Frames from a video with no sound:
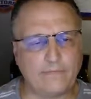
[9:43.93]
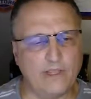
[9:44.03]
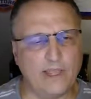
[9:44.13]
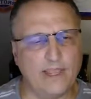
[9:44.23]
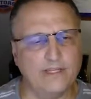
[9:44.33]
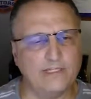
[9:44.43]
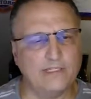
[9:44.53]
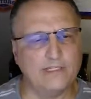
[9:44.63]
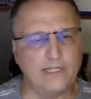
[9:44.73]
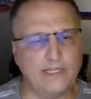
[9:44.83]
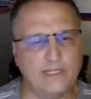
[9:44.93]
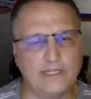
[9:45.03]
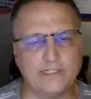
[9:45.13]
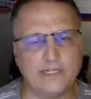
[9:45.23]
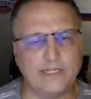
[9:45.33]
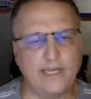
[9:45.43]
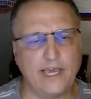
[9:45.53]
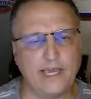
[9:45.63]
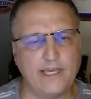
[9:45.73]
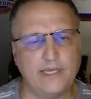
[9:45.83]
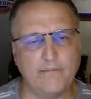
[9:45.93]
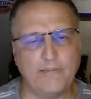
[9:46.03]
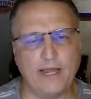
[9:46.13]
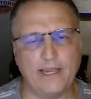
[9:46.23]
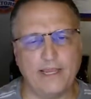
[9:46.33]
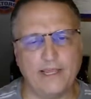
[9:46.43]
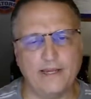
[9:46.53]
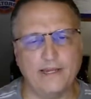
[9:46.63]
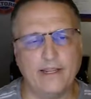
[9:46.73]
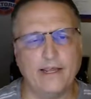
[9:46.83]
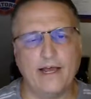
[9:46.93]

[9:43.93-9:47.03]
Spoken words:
and C is a K by N.